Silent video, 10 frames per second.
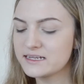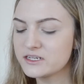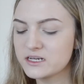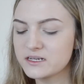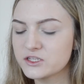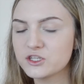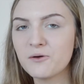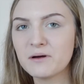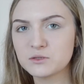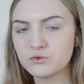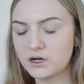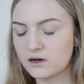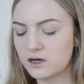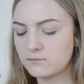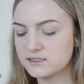Literally so much
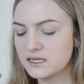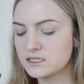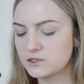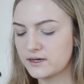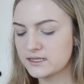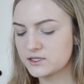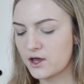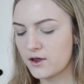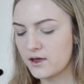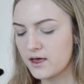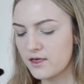product comes into it, so